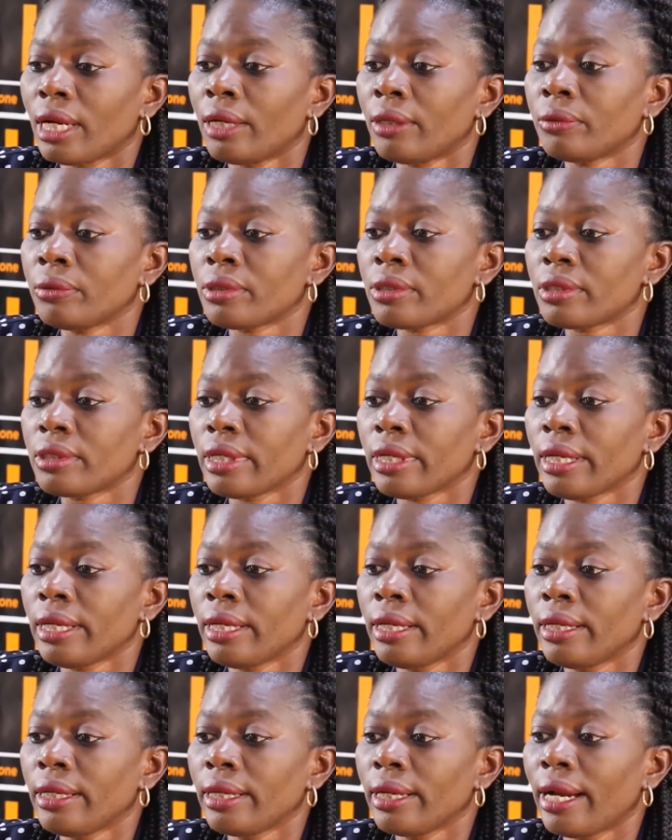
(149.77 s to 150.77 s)
I would
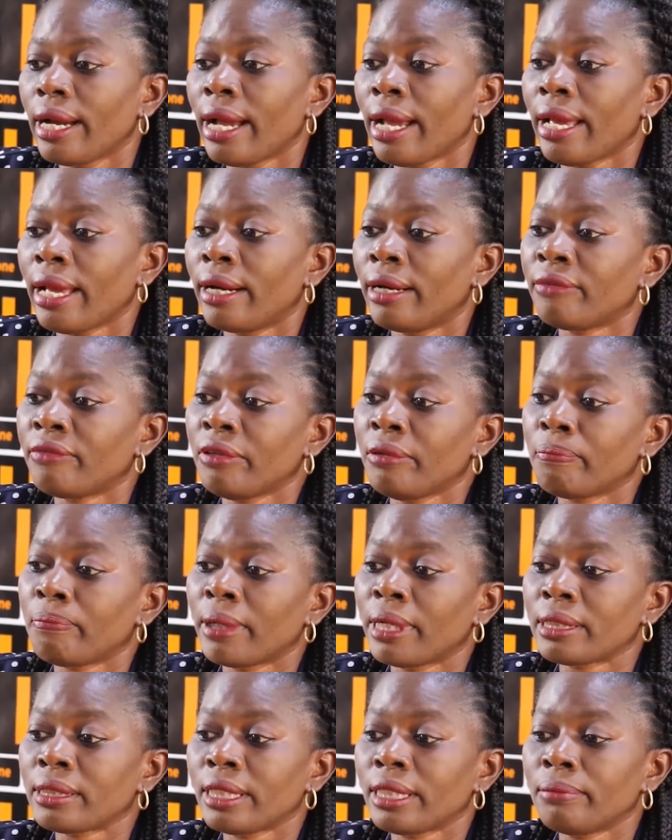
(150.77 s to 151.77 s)
say I have
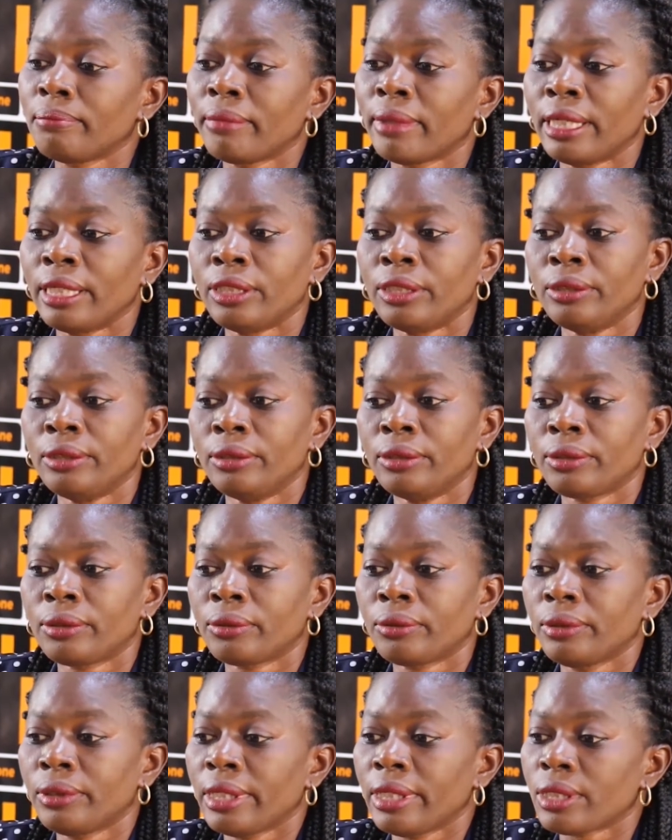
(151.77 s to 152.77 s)
imparted my
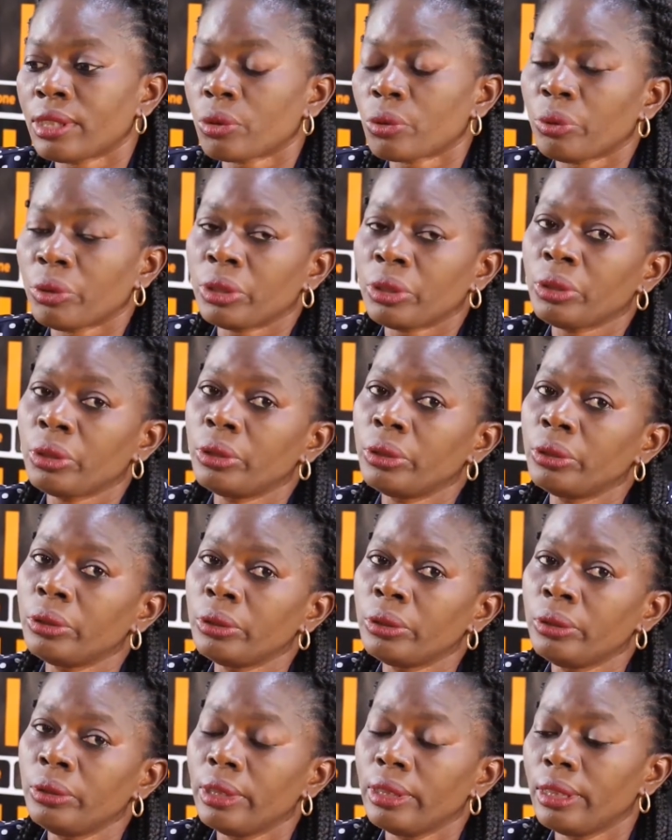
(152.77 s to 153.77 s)
students with
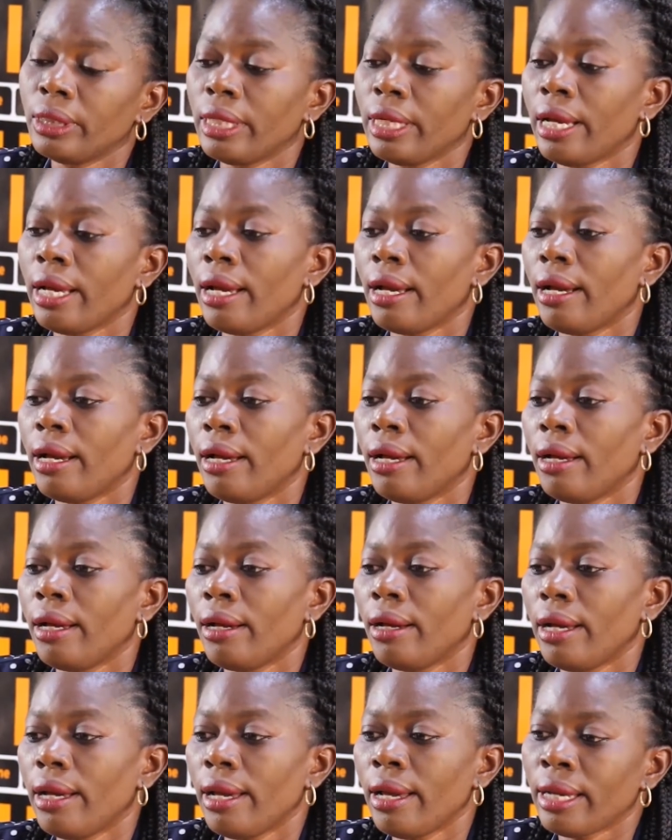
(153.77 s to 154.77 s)
good
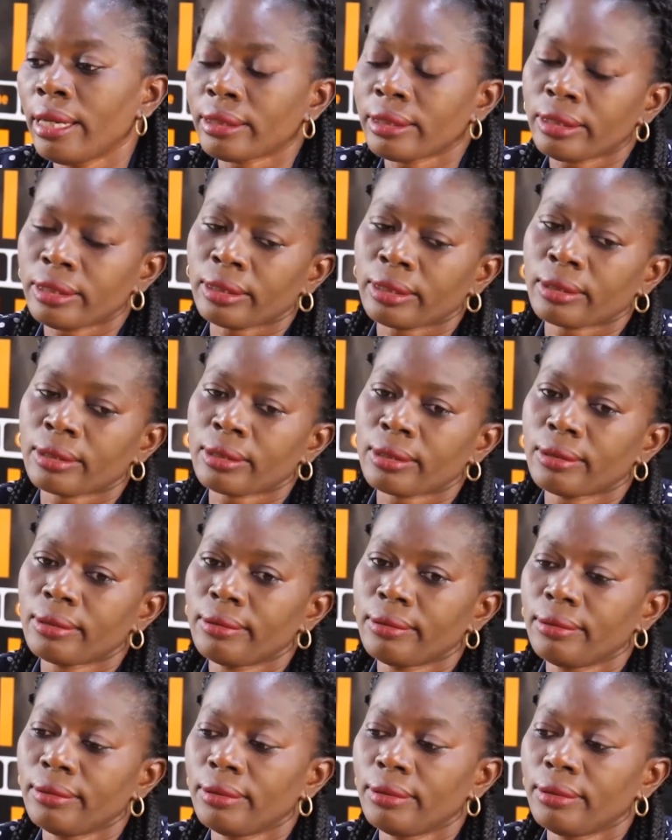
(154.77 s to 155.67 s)
ethics